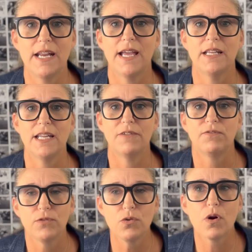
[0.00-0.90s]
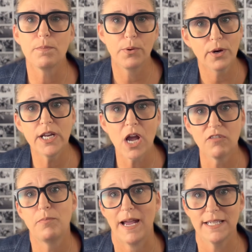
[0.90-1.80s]
And if you are putting
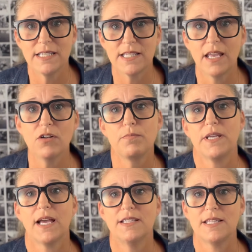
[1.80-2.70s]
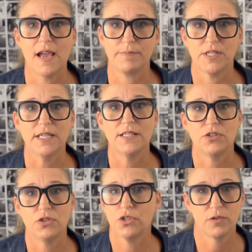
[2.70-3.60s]
off buying a scanner because the Epson
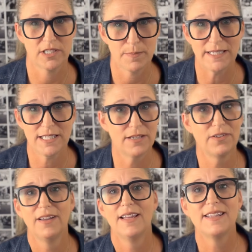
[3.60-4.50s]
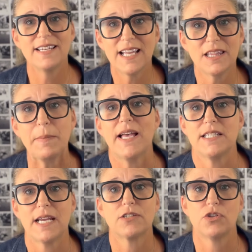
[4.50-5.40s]
is too expensive, then get the
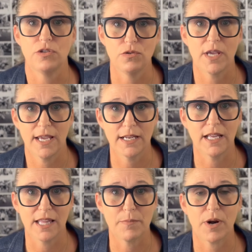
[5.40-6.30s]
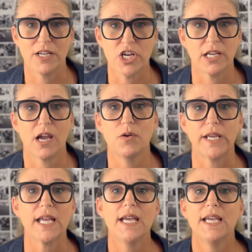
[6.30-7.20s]
Plustek so you can get that project
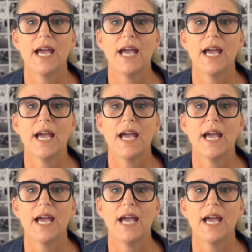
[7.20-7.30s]
going.